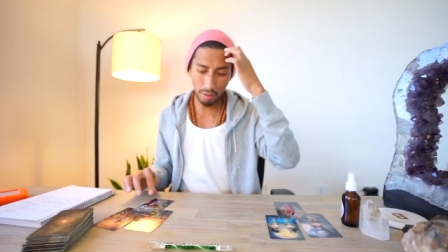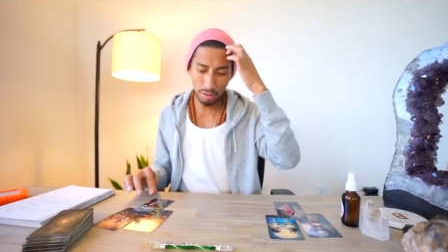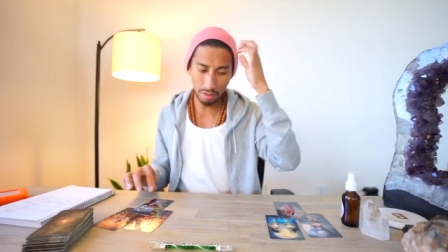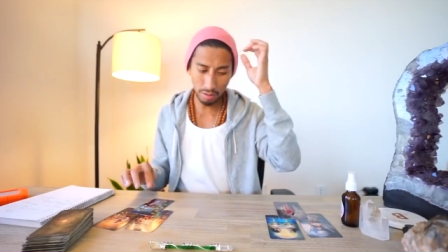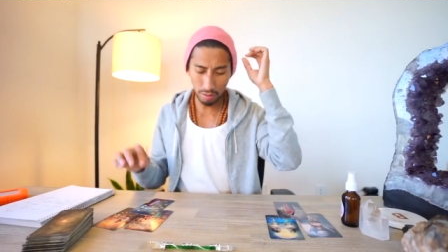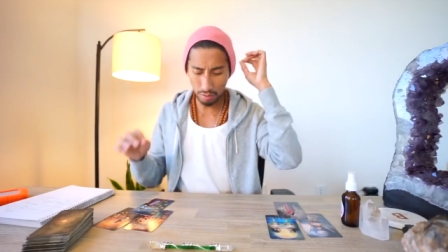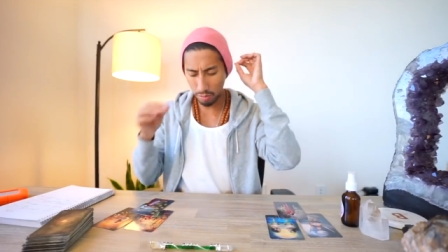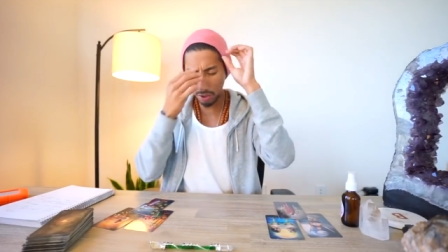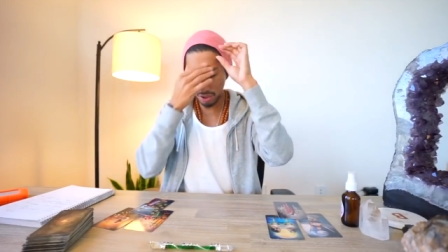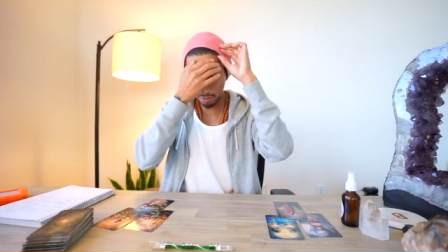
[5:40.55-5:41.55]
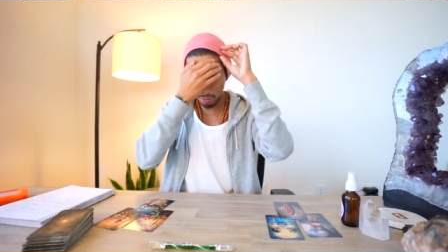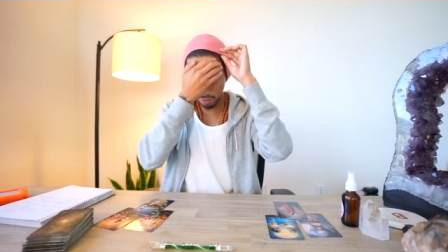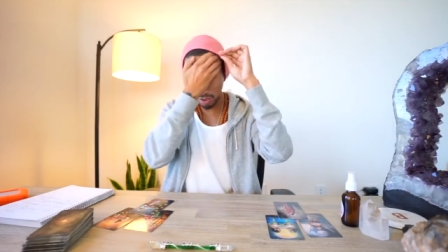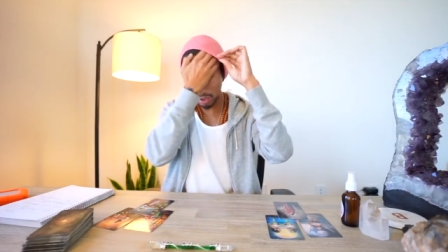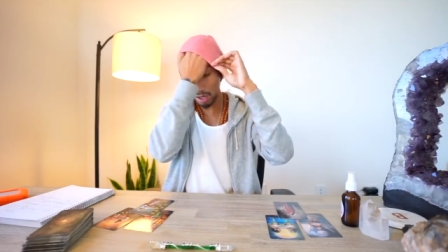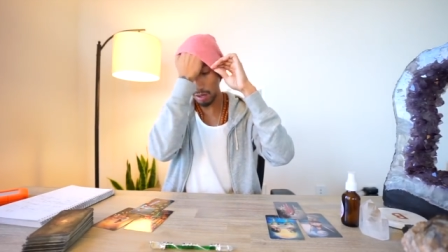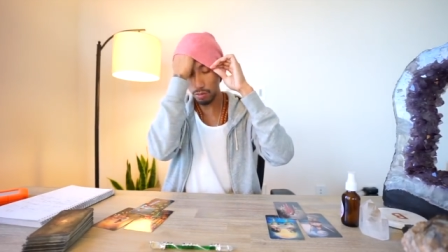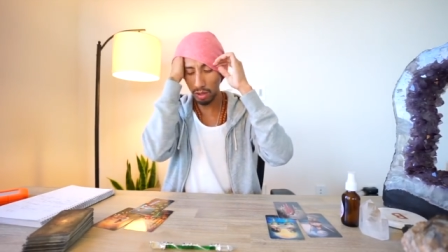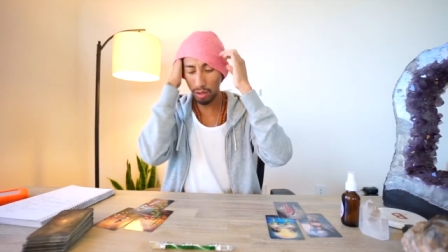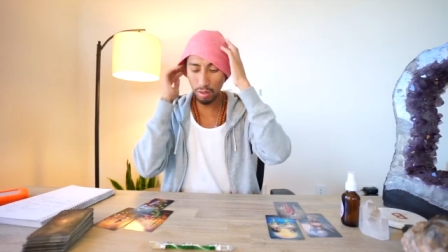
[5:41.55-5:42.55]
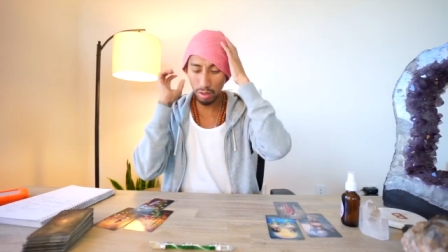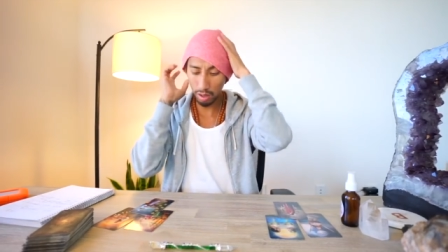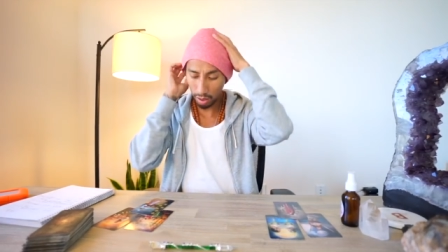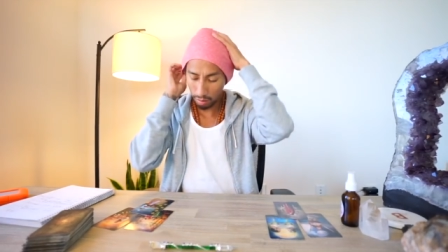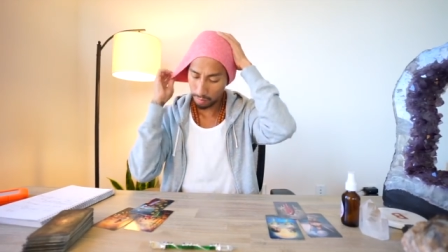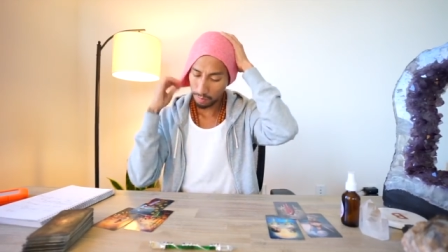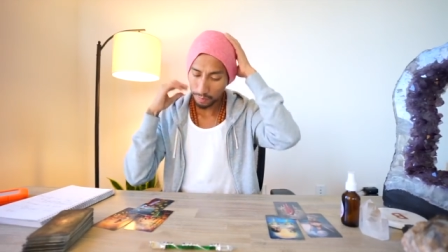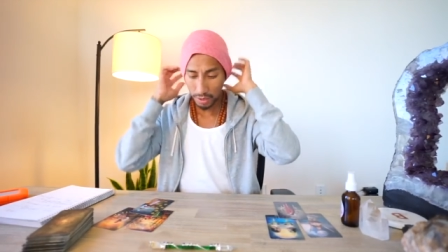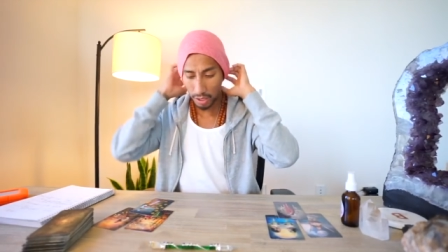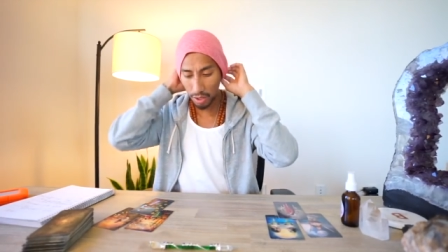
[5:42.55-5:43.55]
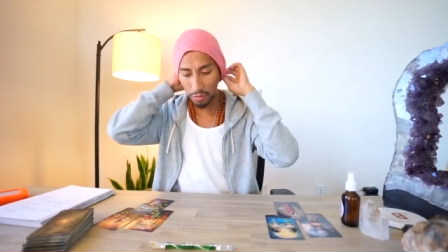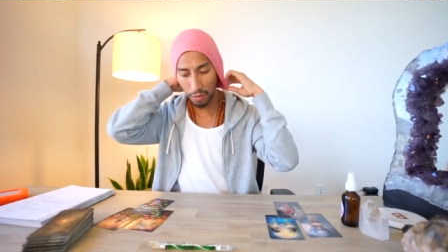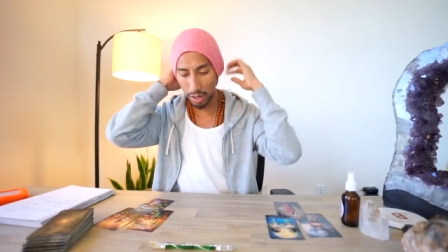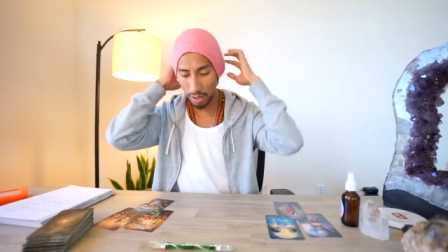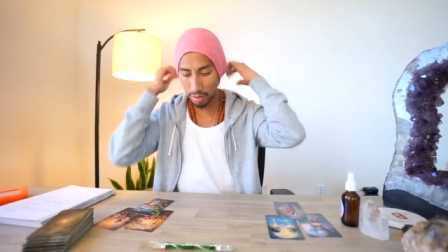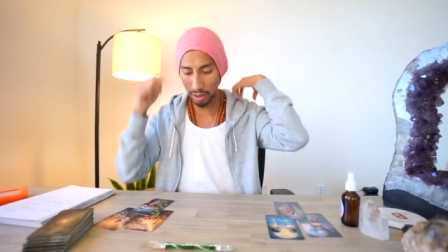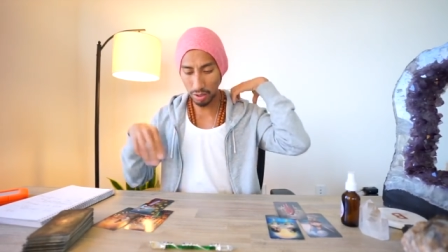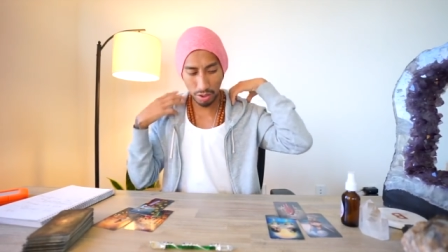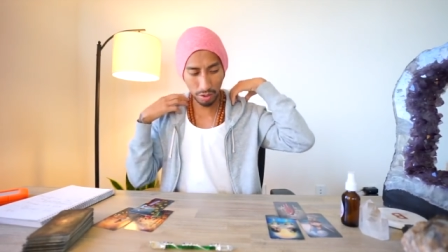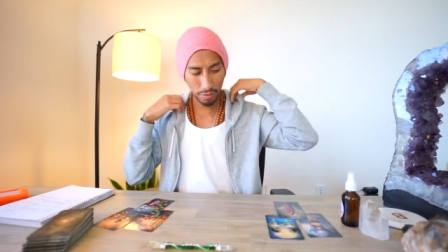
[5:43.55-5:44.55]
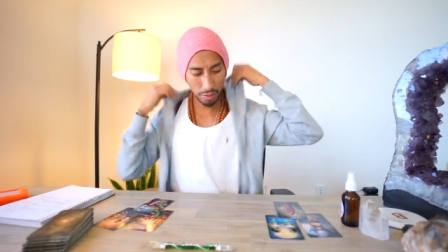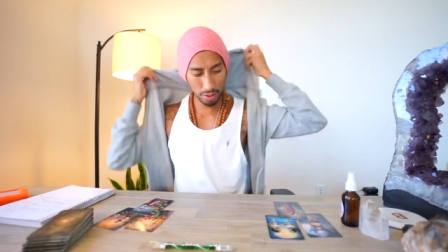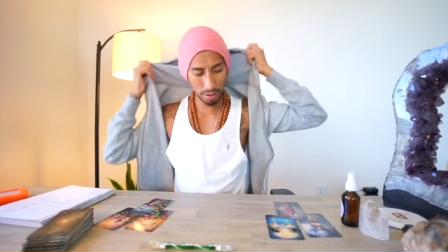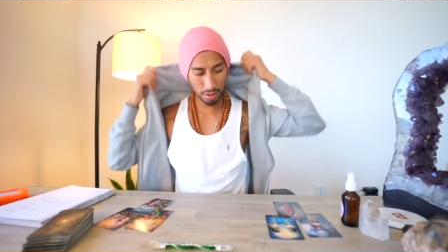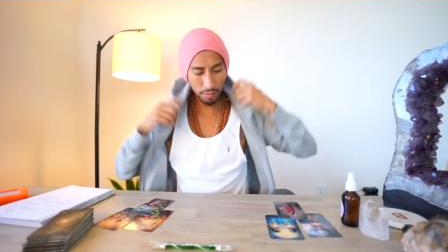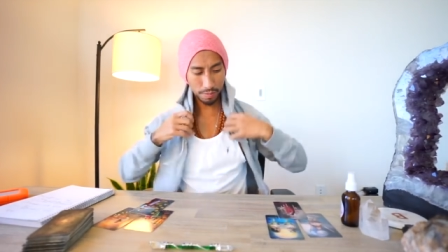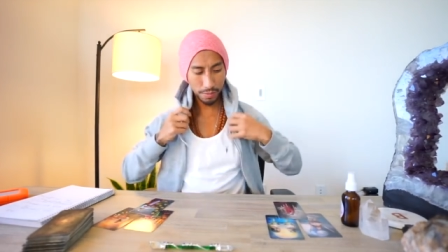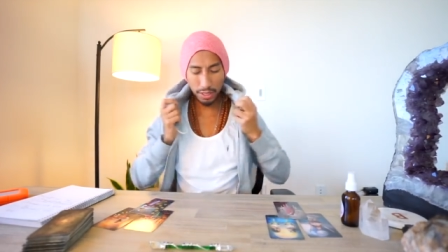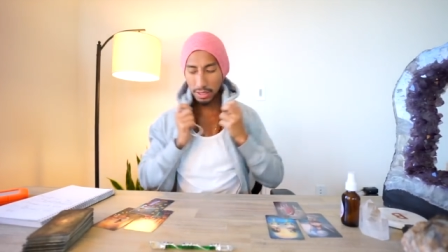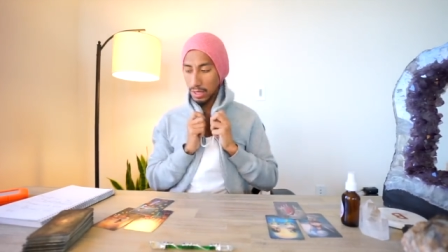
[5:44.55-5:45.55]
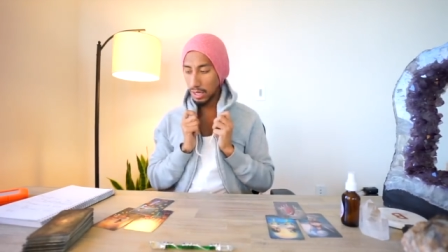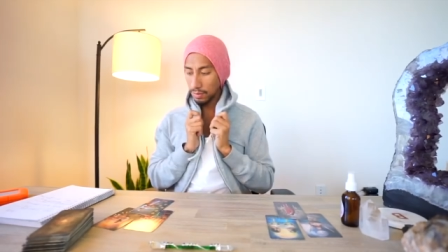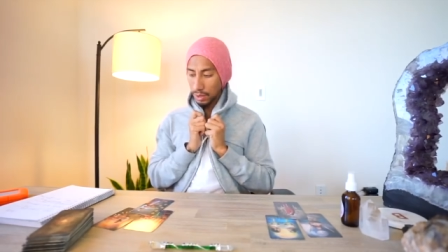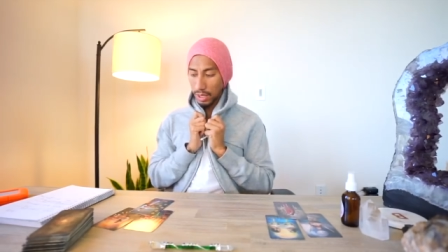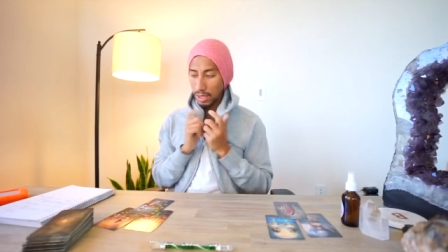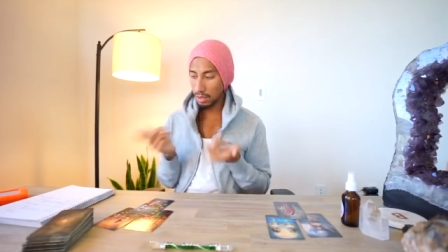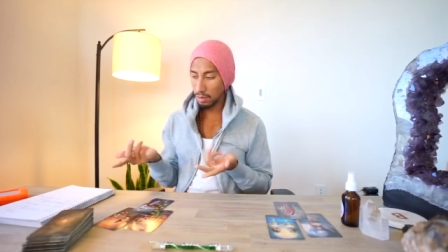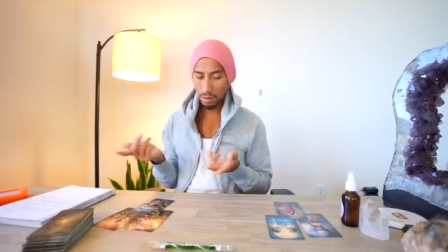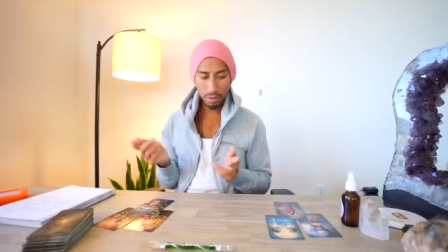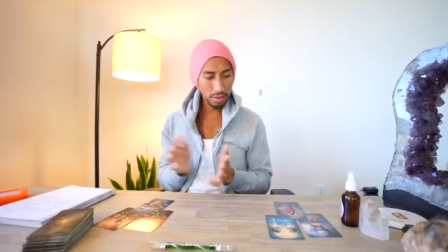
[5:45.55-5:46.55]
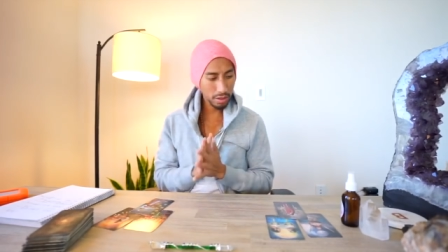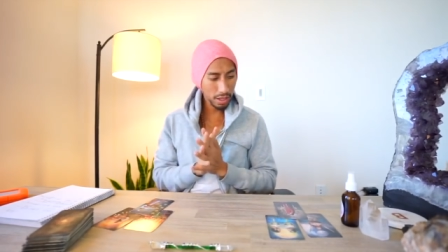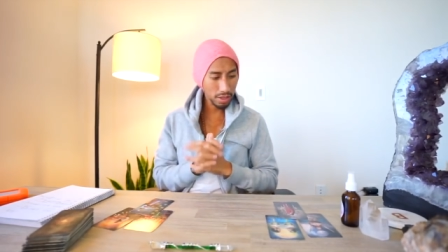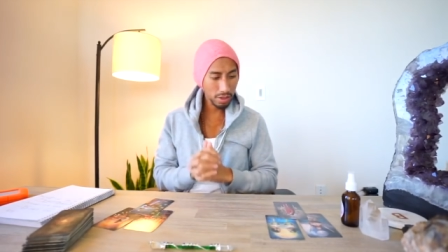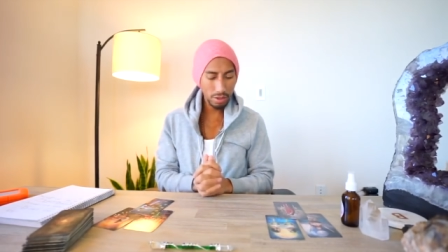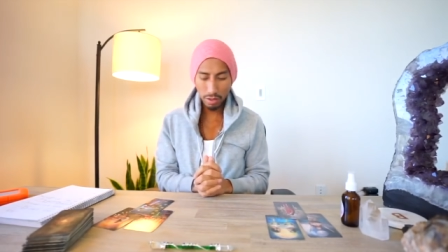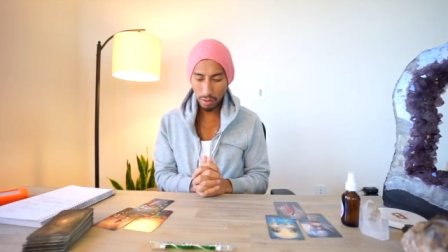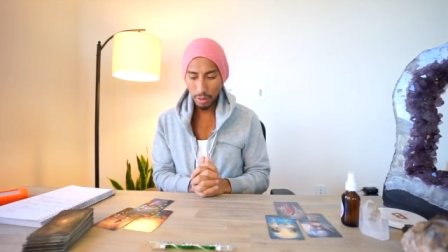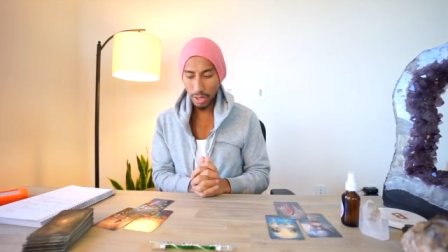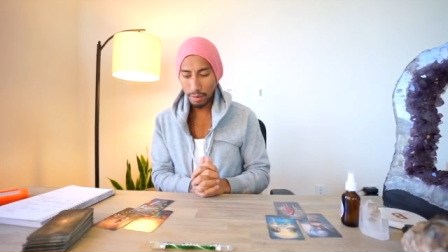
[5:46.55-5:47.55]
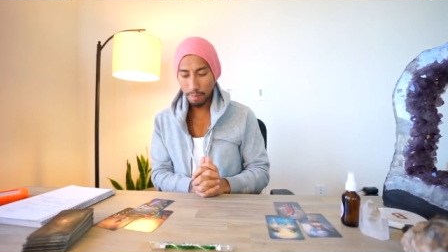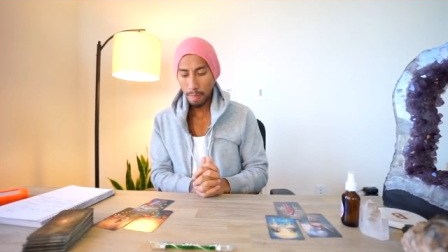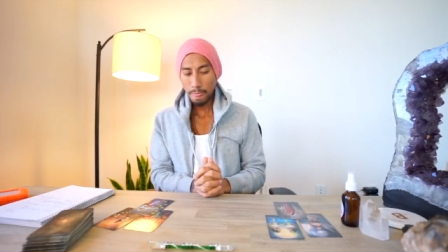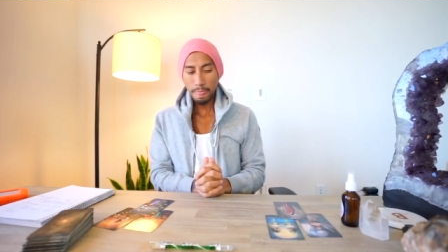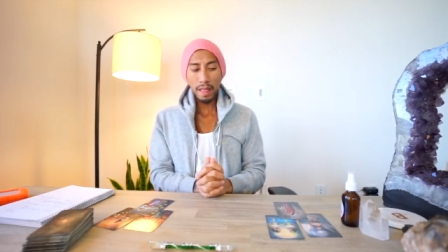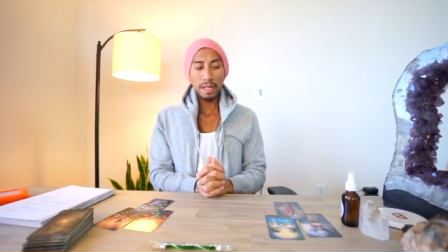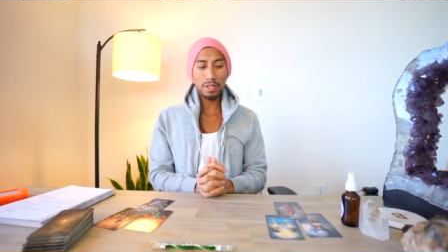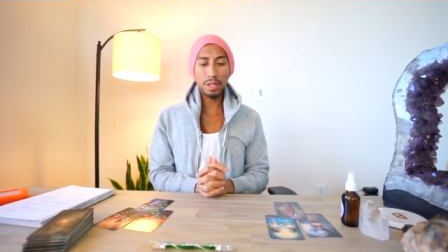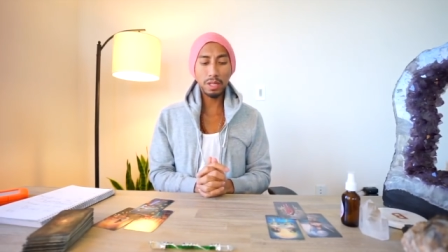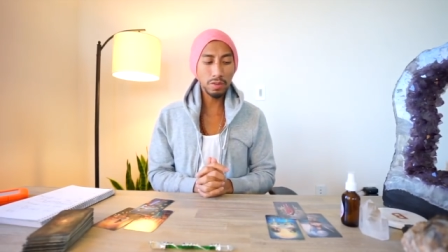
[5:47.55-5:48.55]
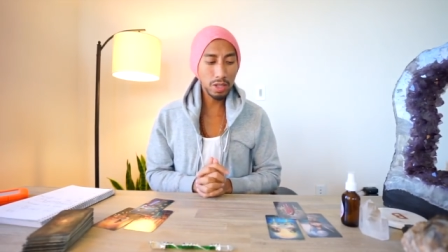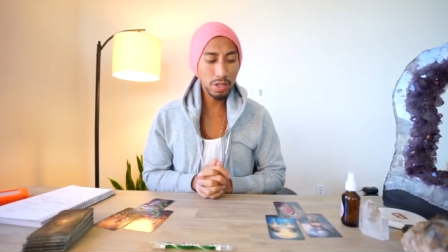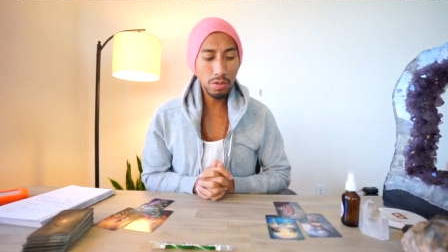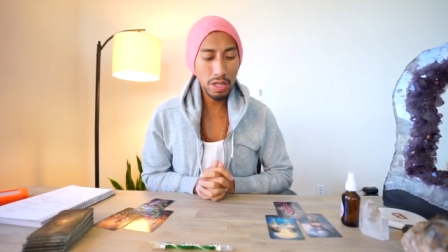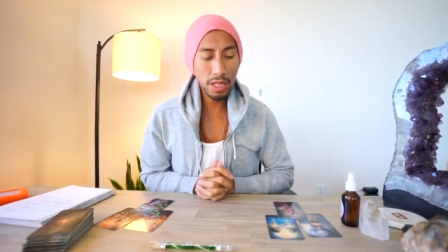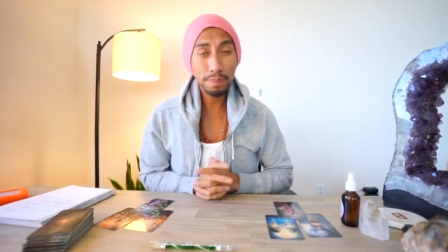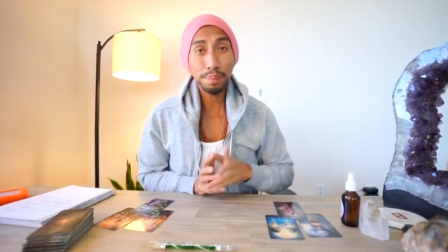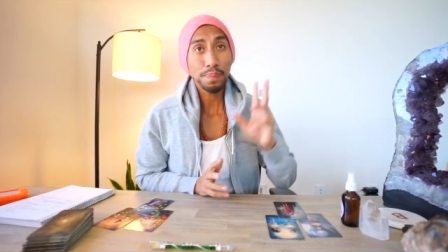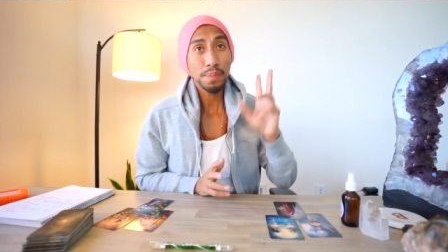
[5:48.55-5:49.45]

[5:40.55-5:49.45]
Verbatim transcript: also, or Moon in Moon in Air, Moon in Earth. A lot of fire energy, of course. That's that, but that can be also Sag. Okay, so I'm going to continue this reading